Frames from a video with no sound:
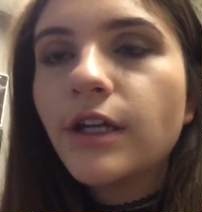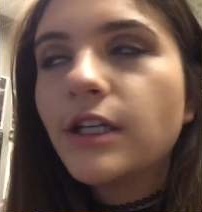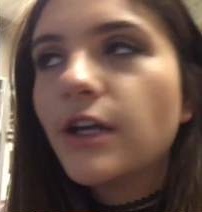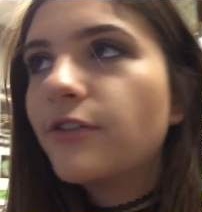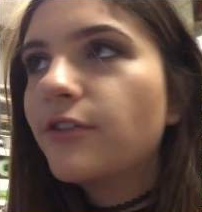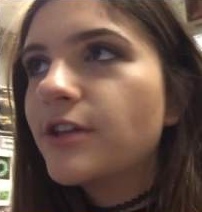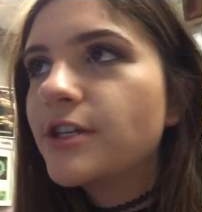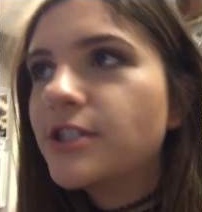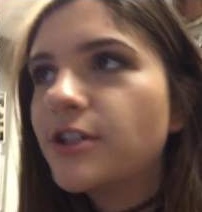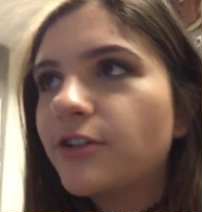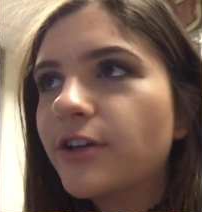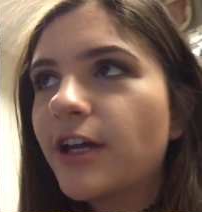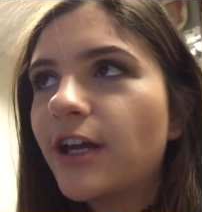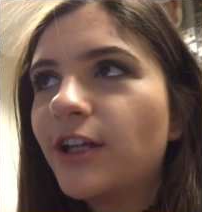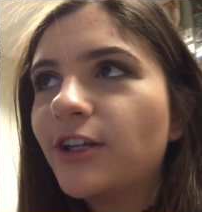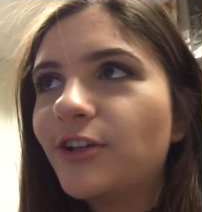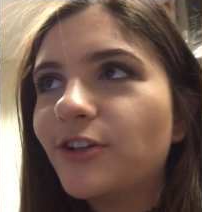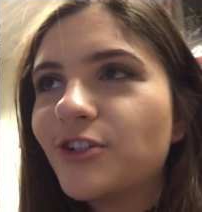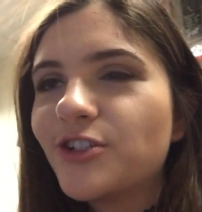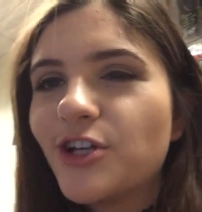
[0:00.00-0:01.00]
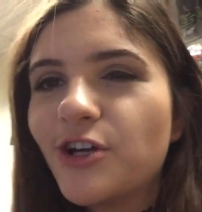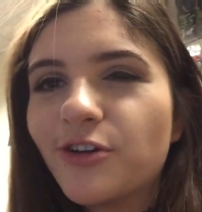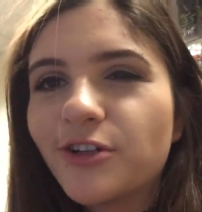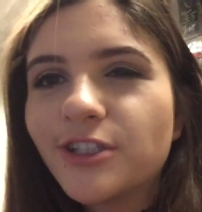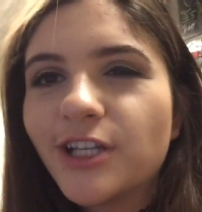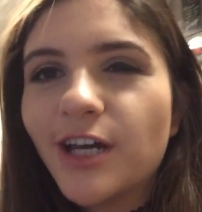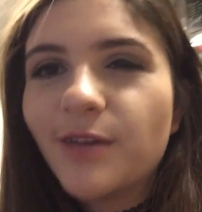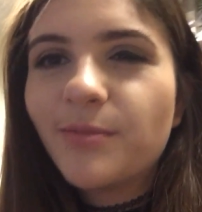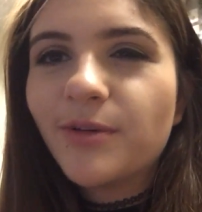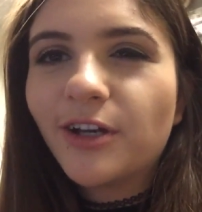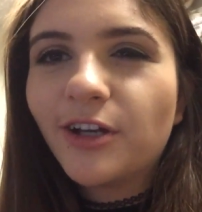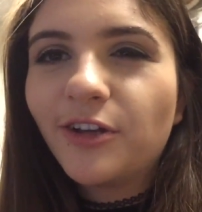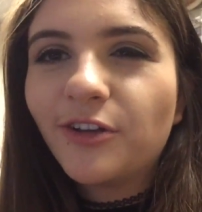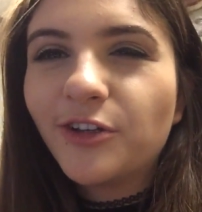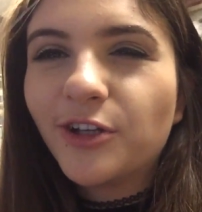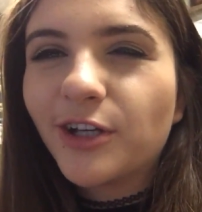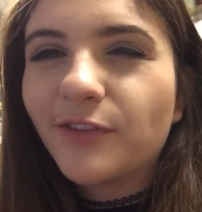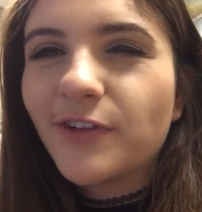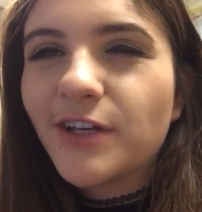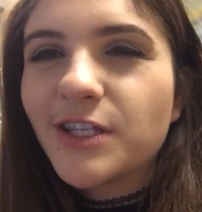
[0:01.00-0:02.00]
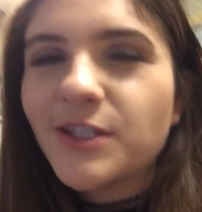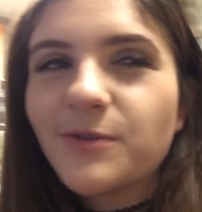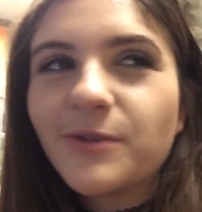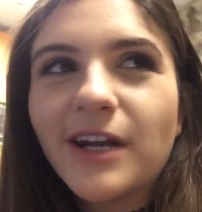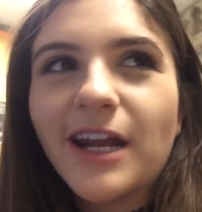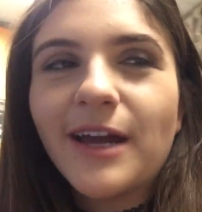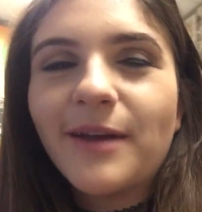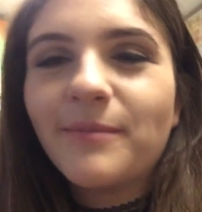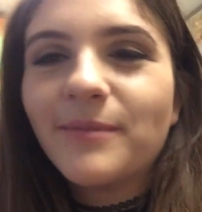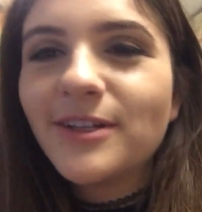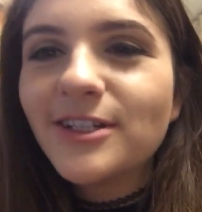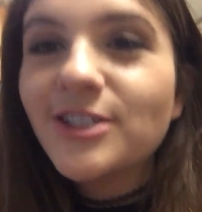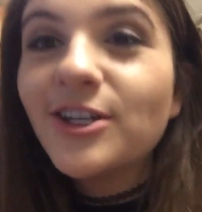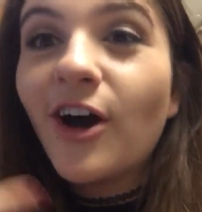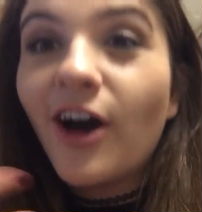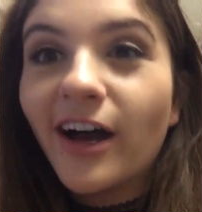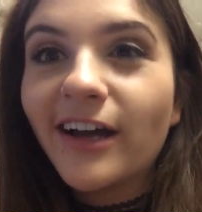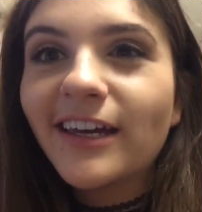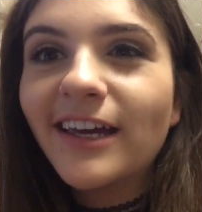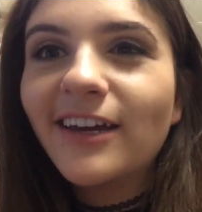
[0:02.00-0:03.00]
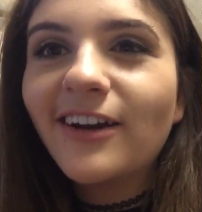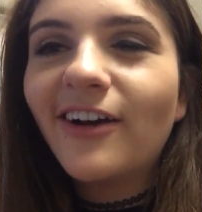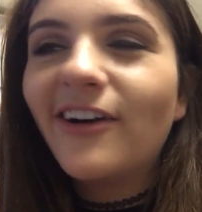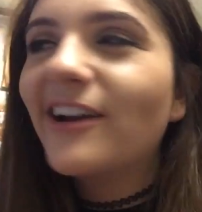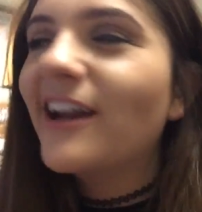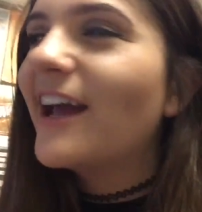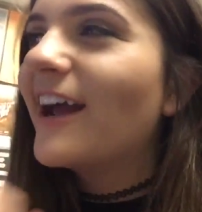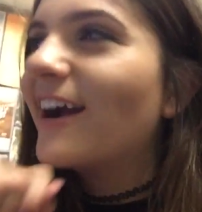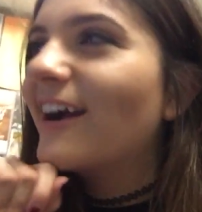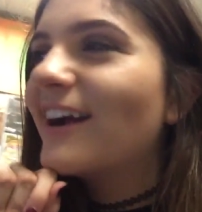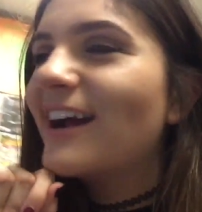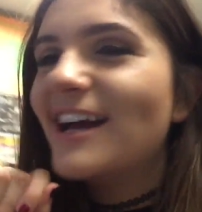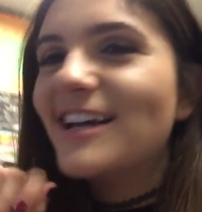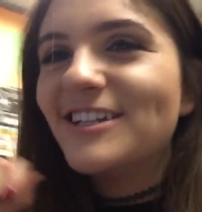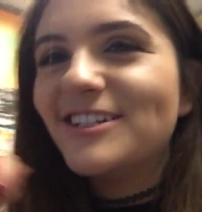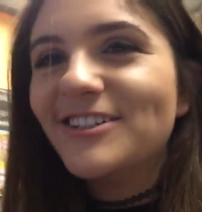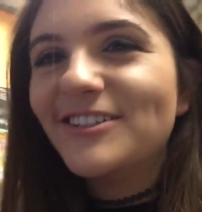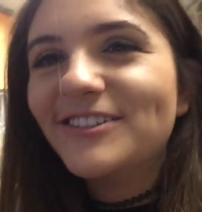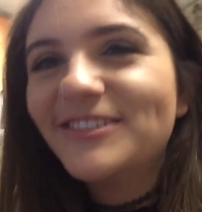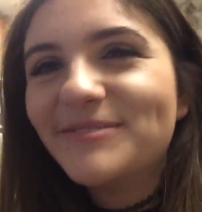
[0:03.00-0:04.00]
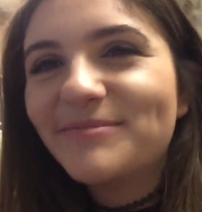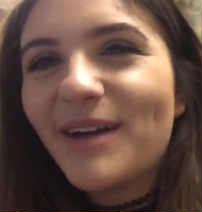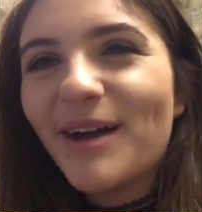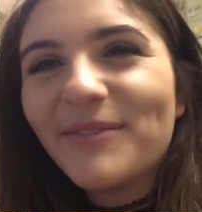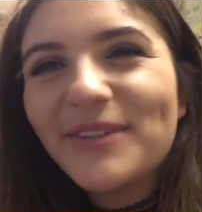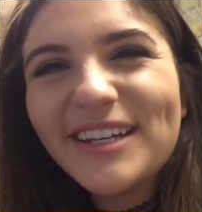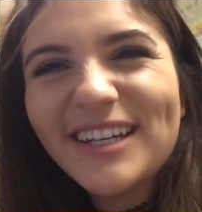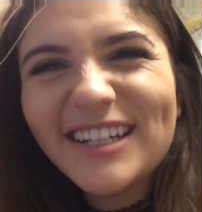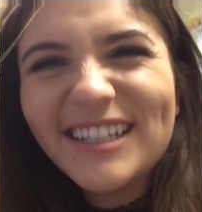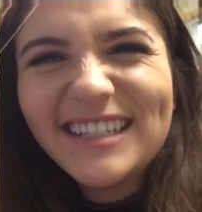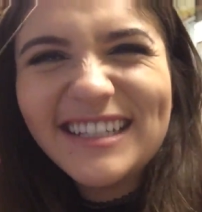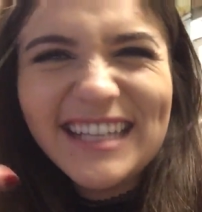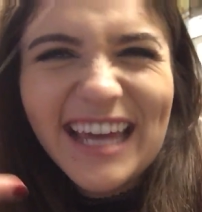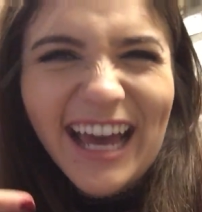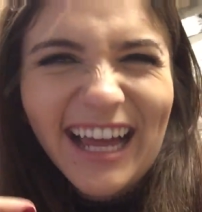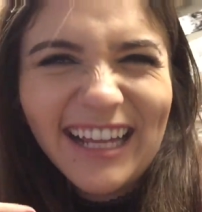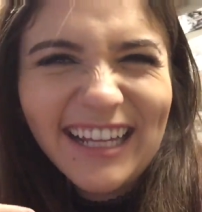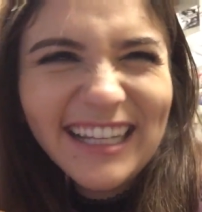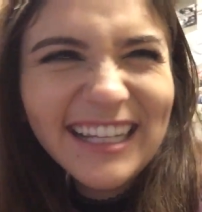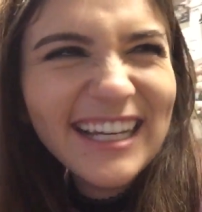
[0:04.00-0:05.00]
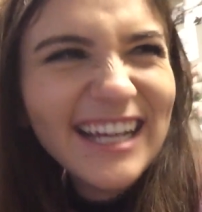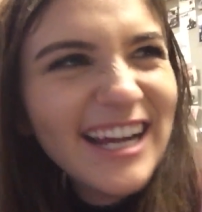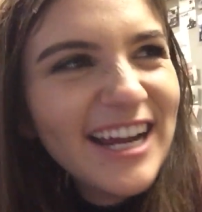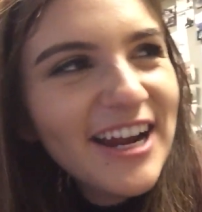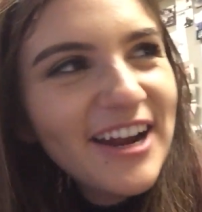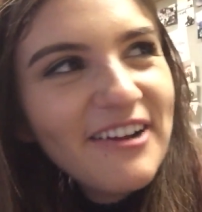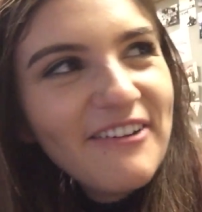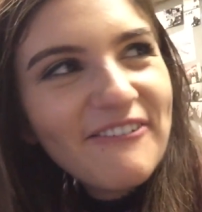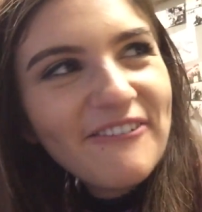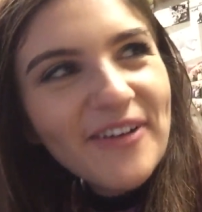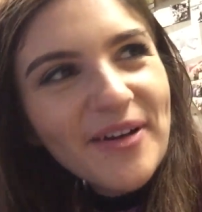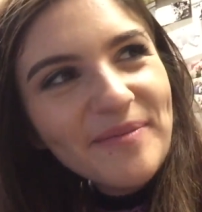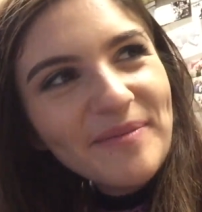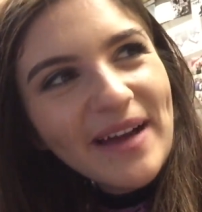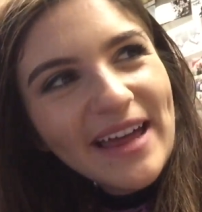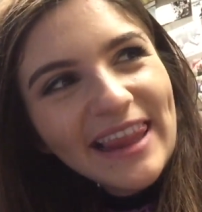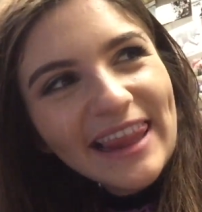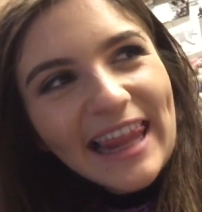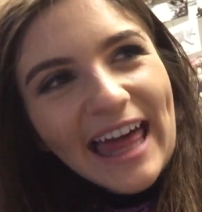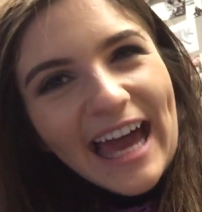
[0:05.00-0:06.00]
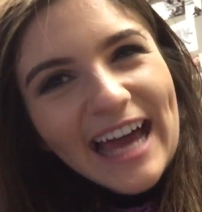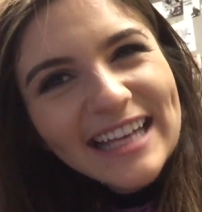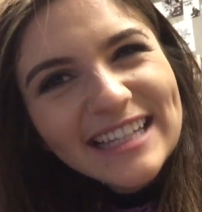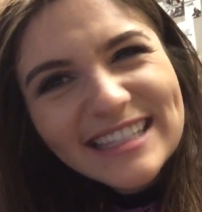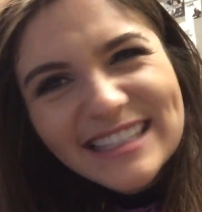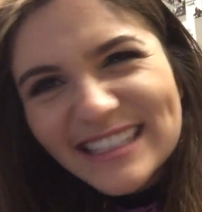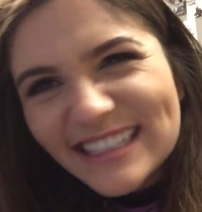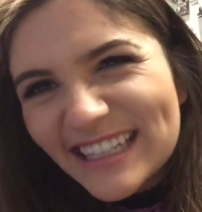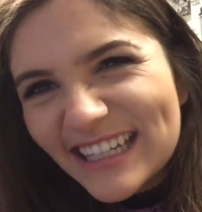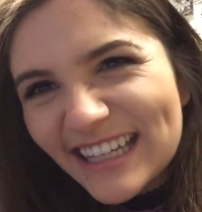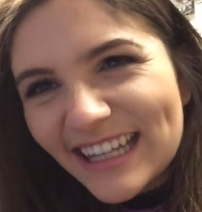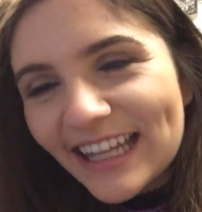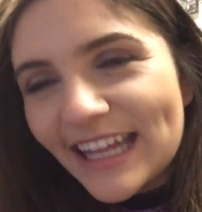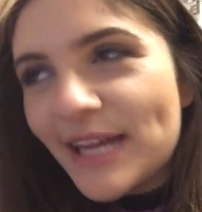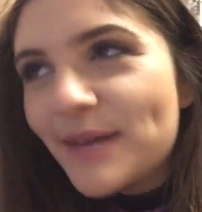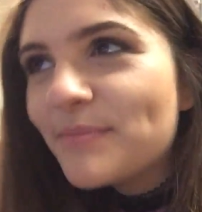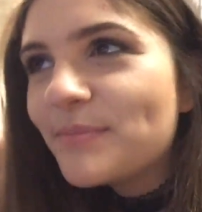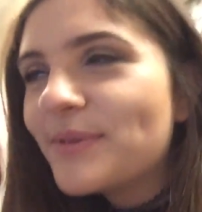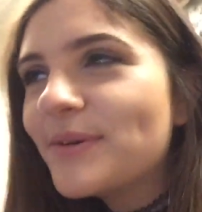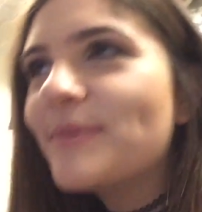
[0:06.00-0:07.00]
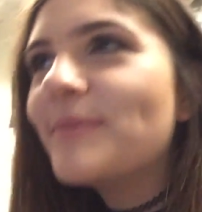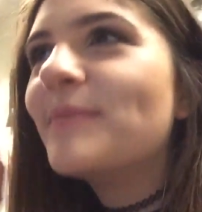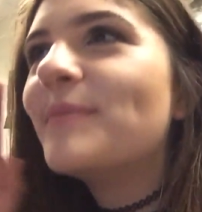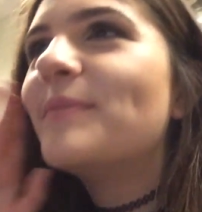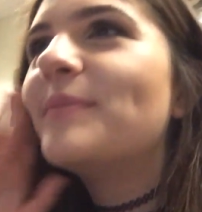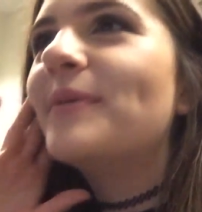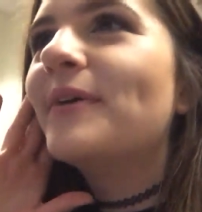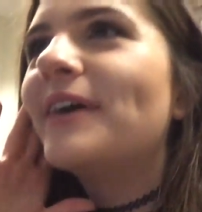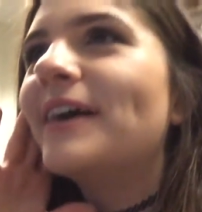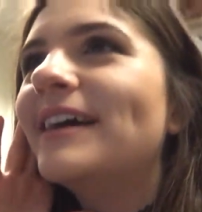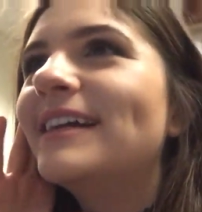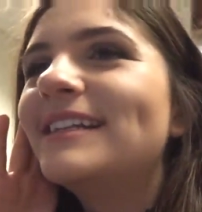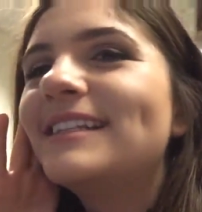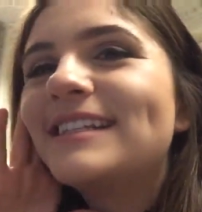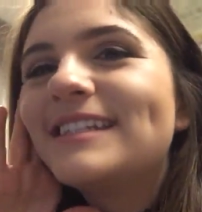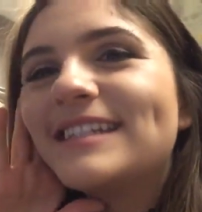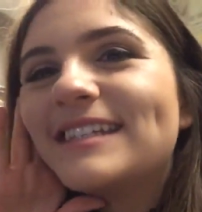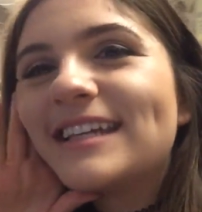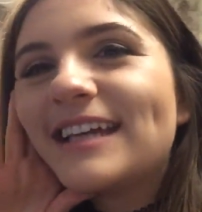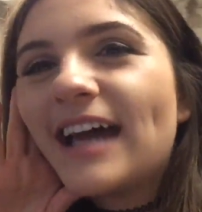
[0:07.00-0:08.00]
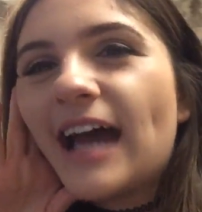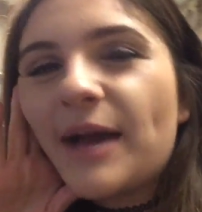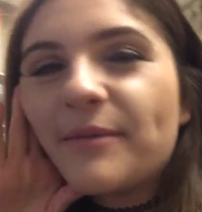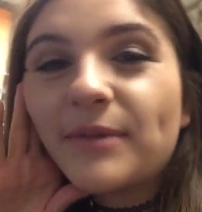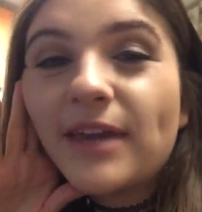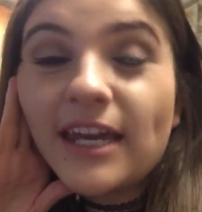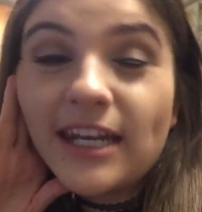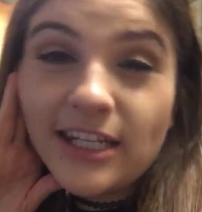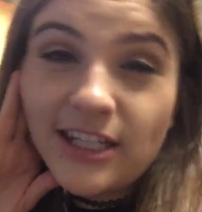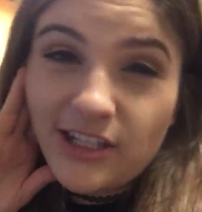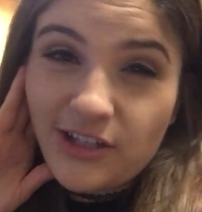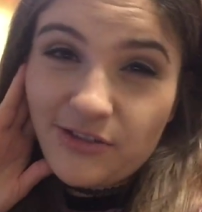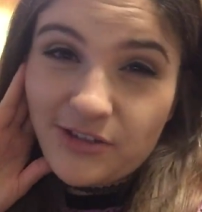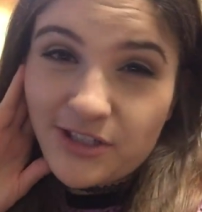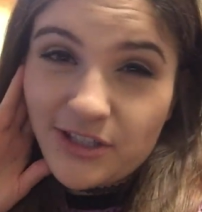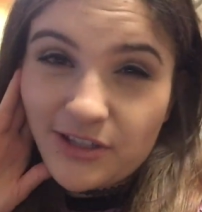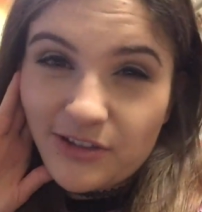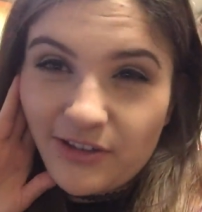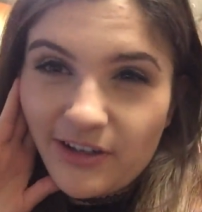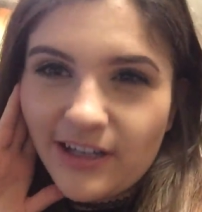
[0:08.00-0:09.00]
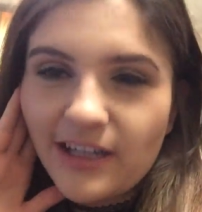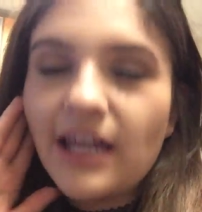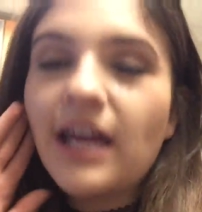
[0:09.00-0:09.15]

I definitely still get a little choked up and a little nervous when I'm talking on air, as you probably could tell from my last clip, but I'm getting used to it.